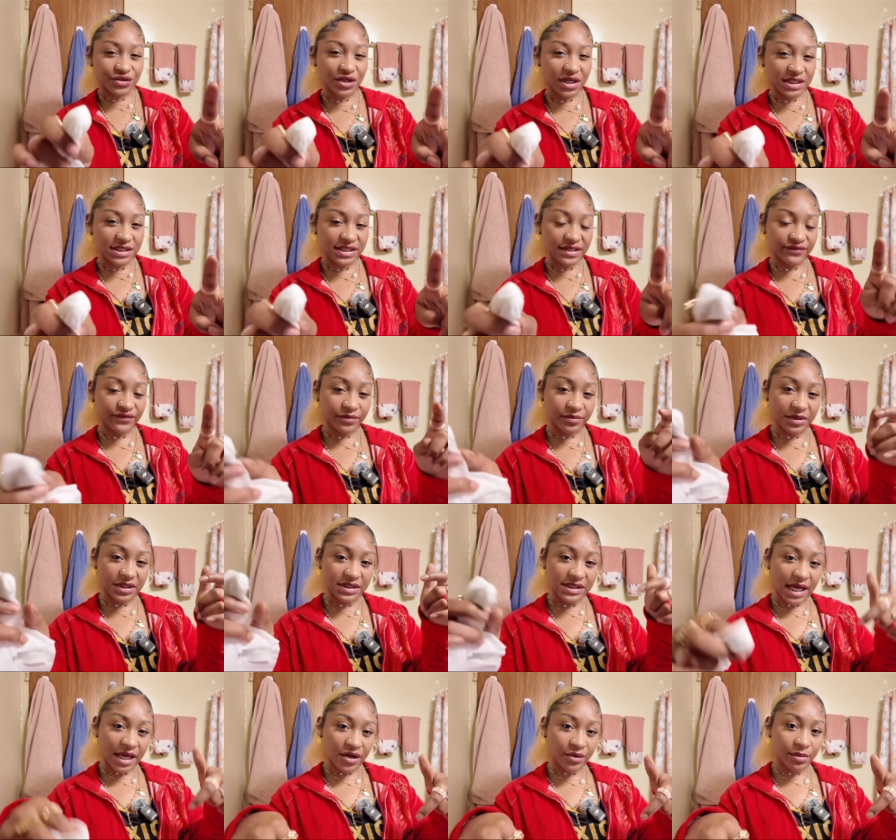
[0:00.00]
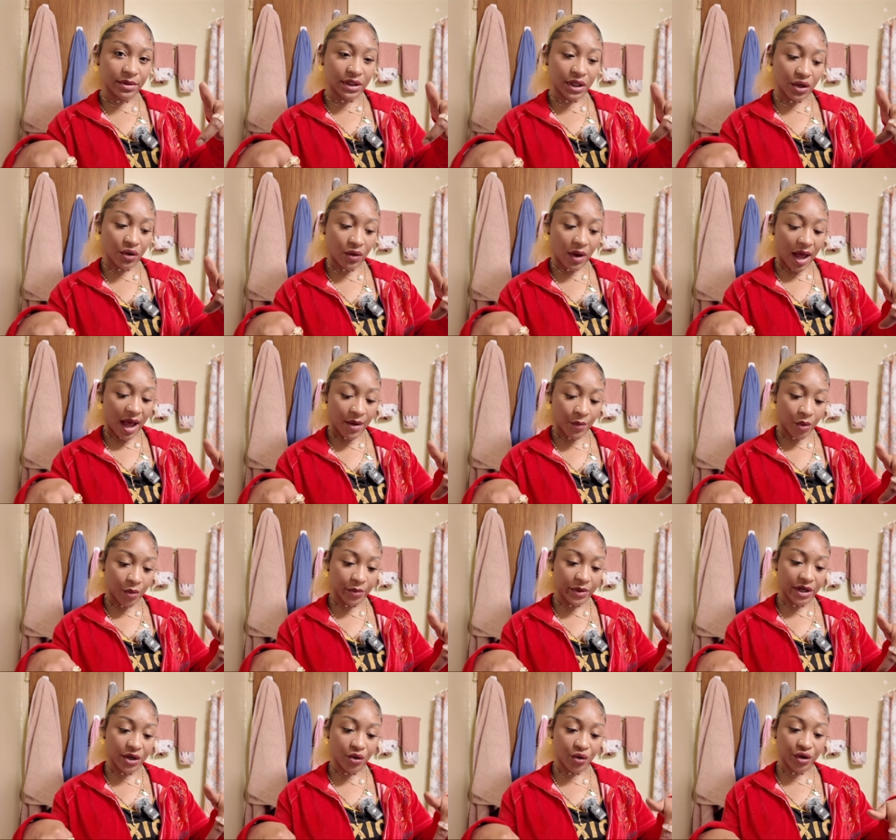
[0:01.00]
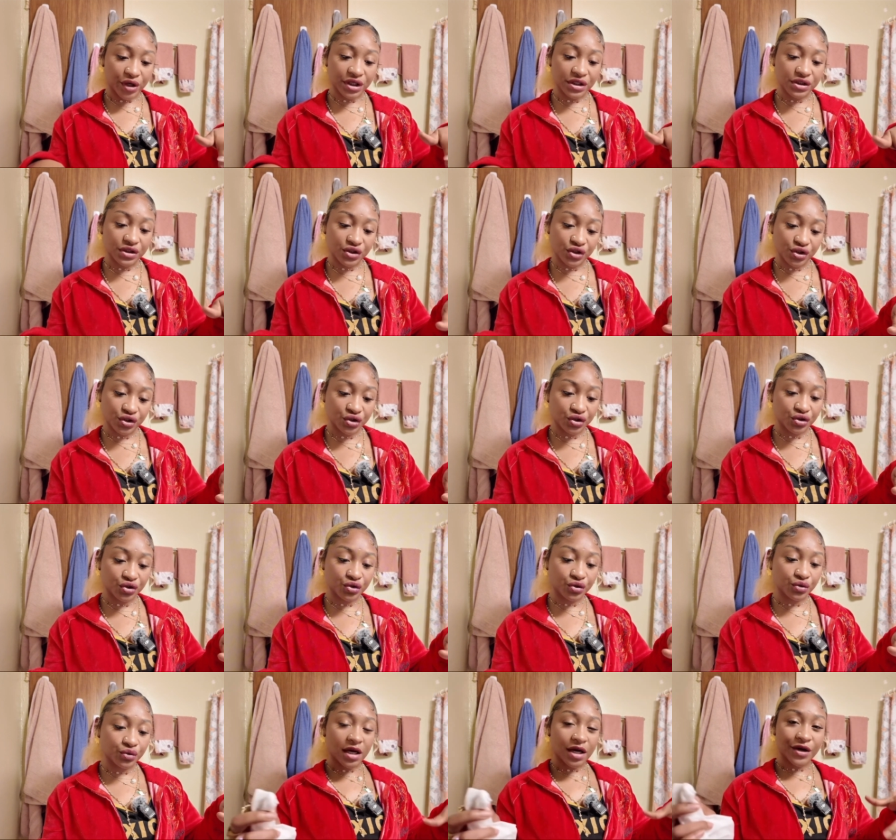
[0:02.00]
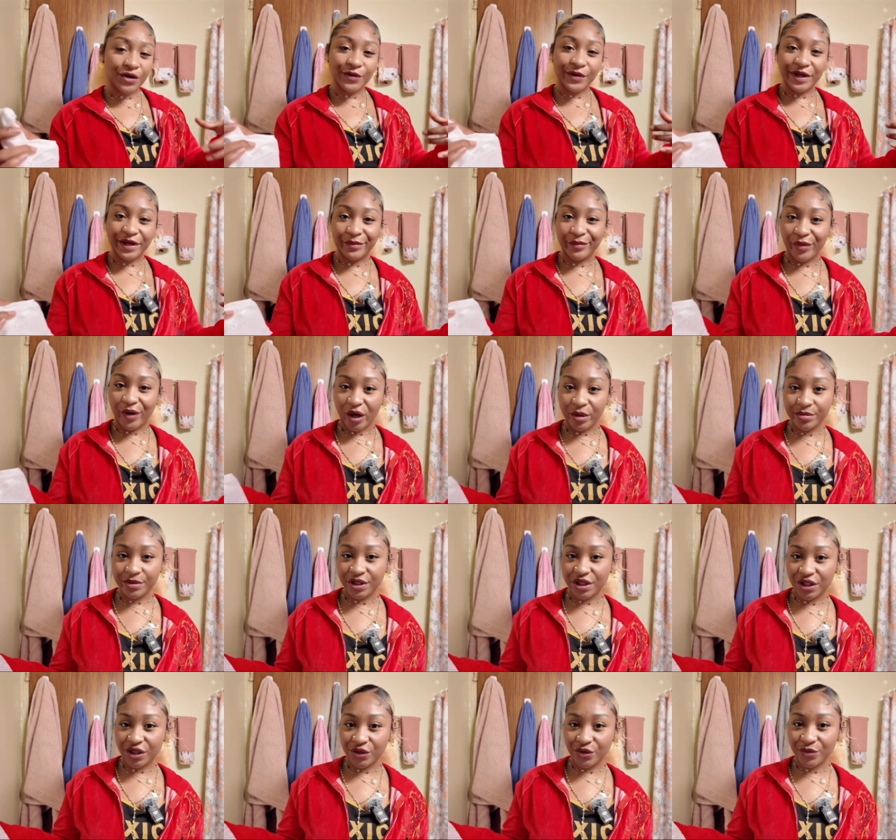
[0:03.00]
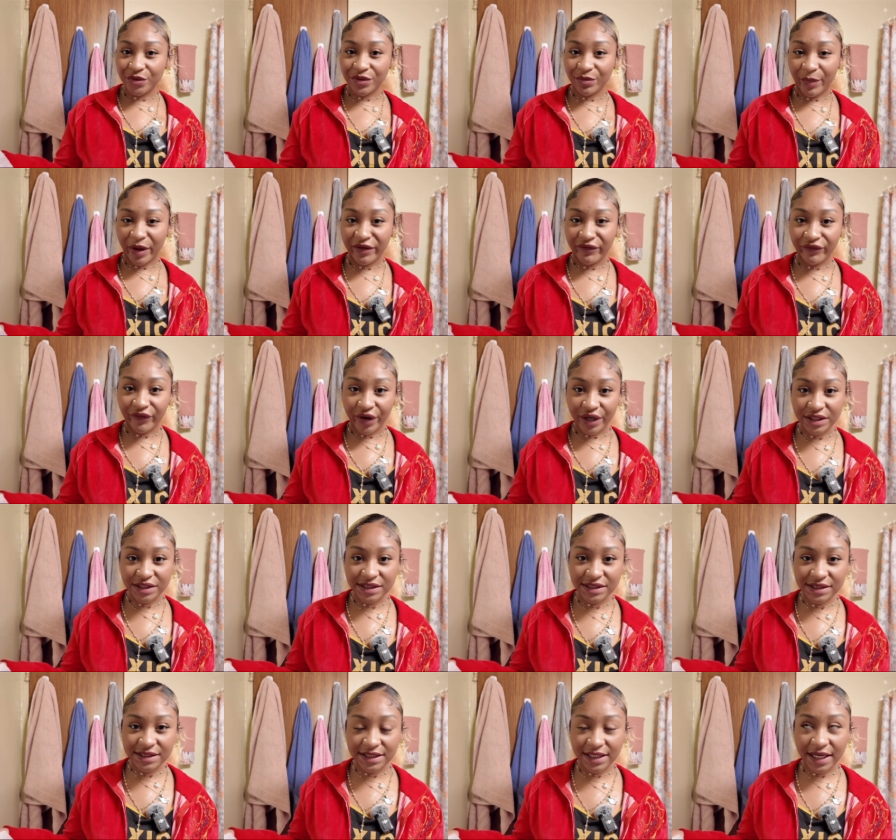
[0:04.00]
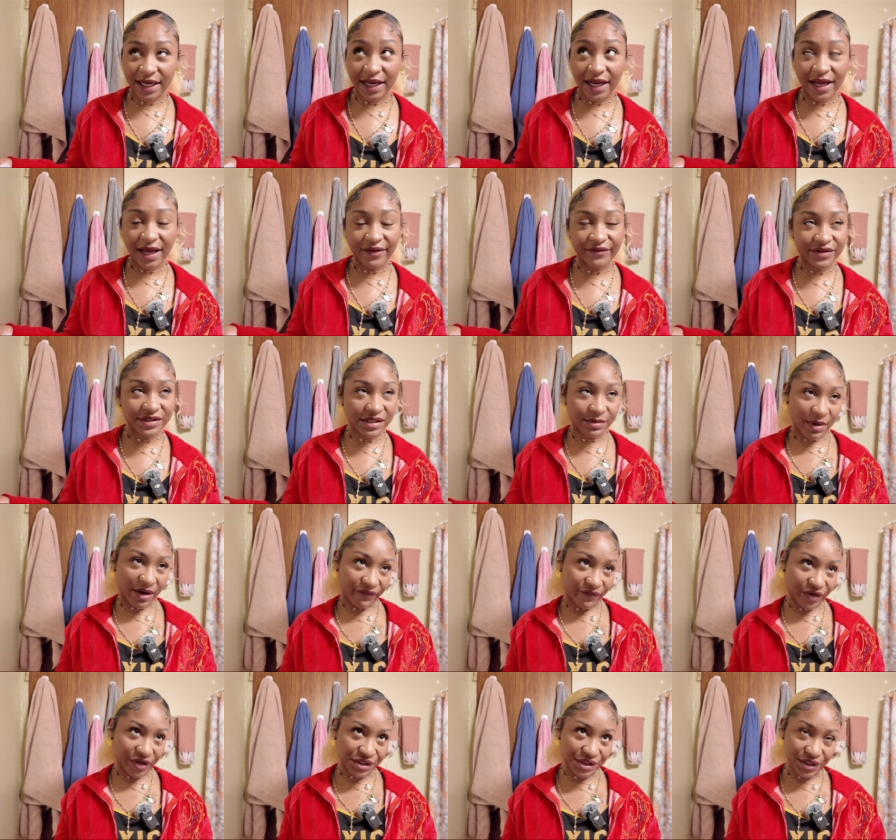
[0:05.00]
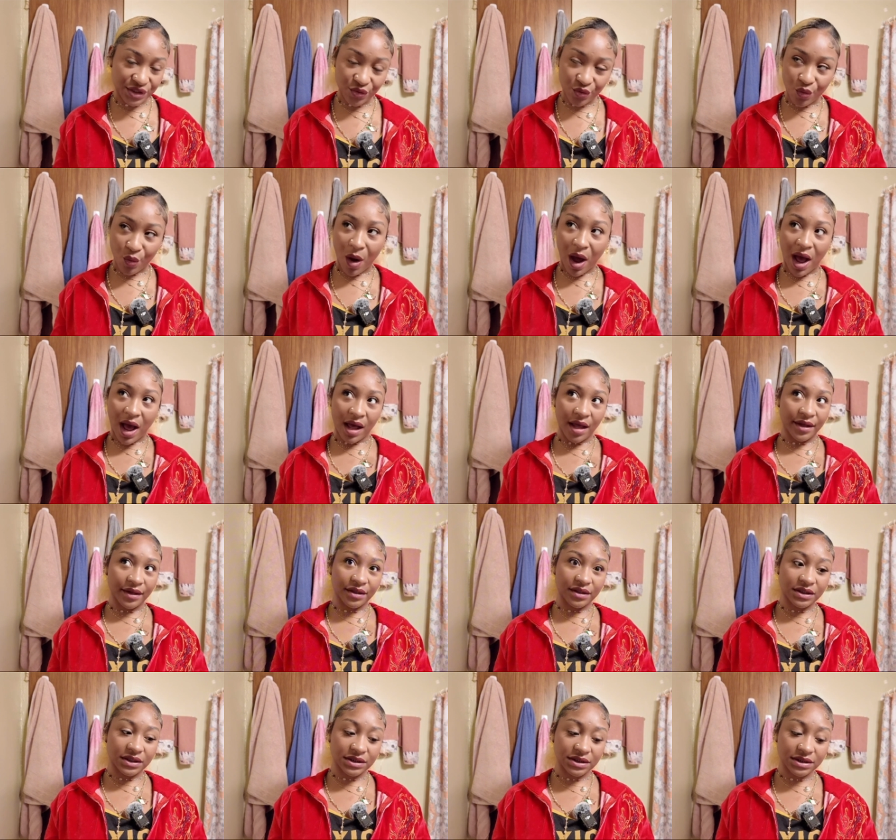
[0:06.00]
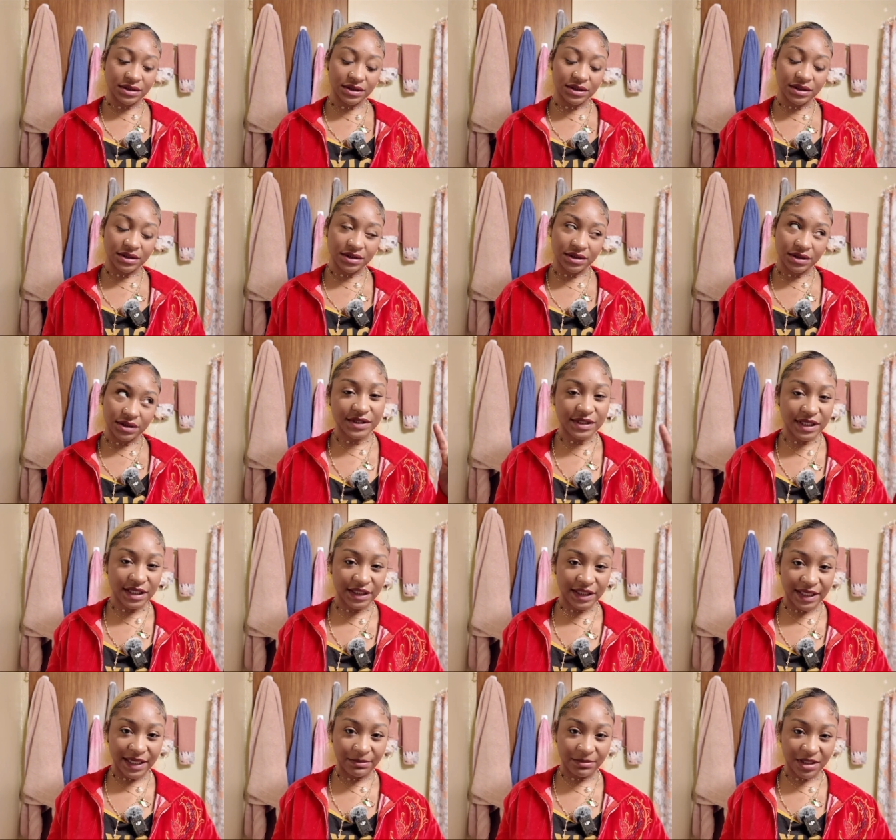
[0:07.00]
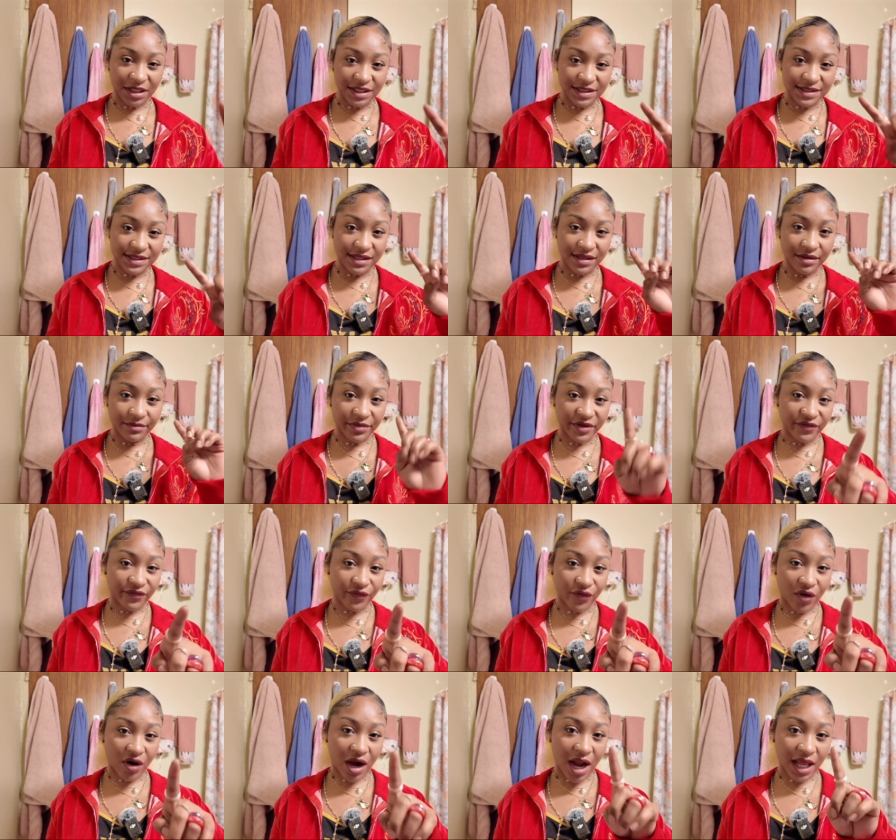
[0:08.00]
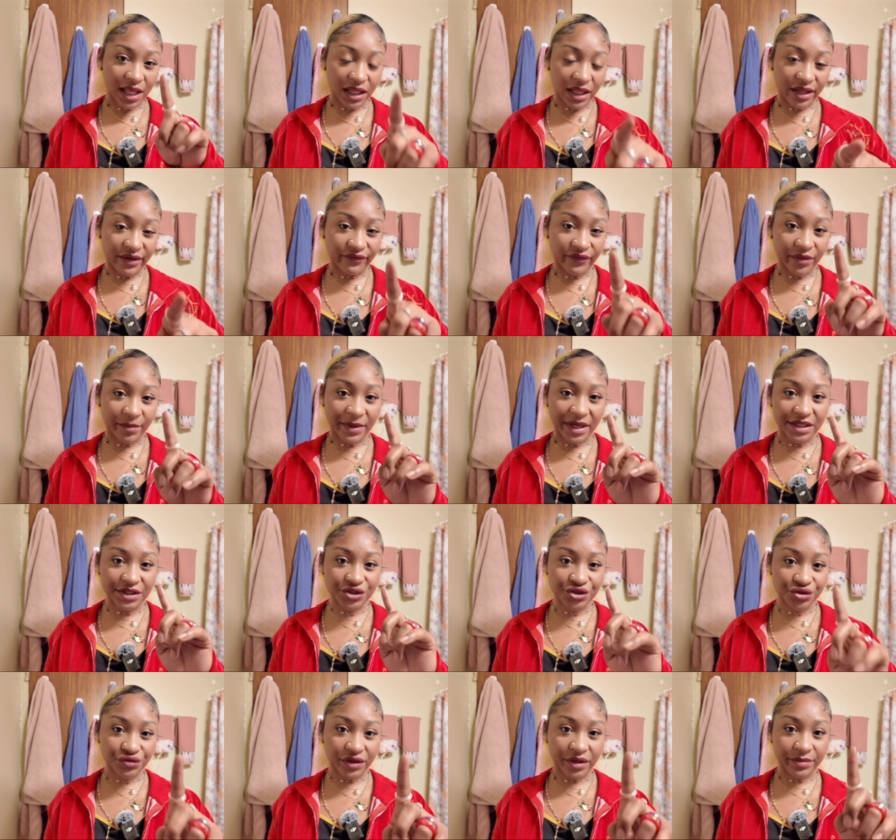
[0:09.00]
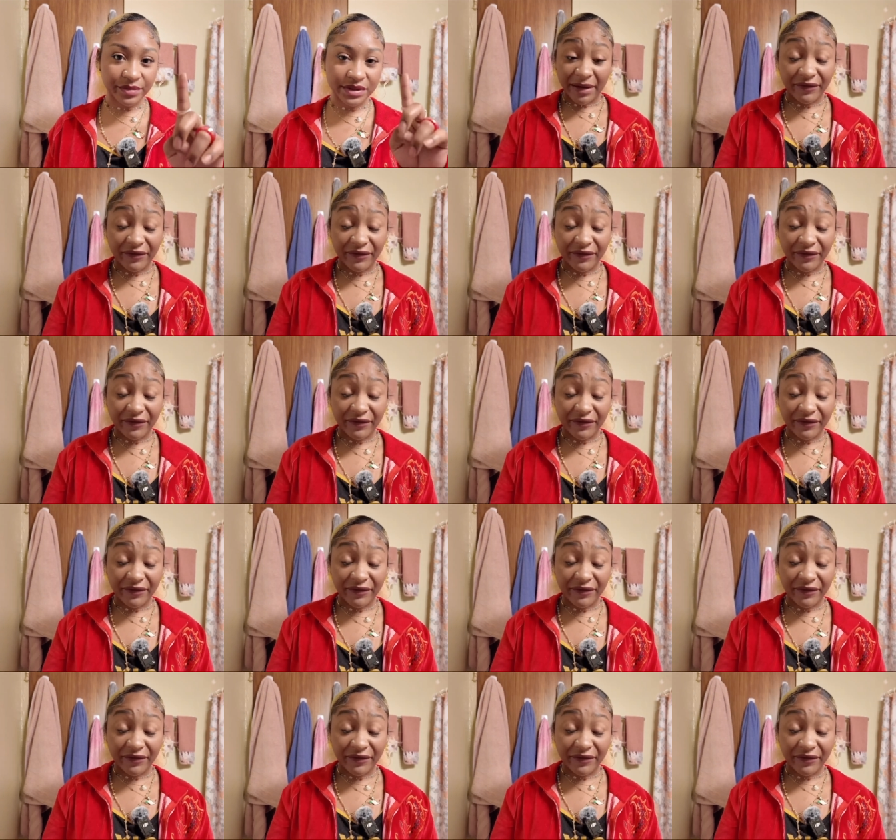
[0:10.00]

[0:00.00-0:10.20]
you guys see from the title below i will be going to a korean barbecue with my friends today i haven't seen my friends in a while it's a good thing I'm gonna see them before I leave for my trip.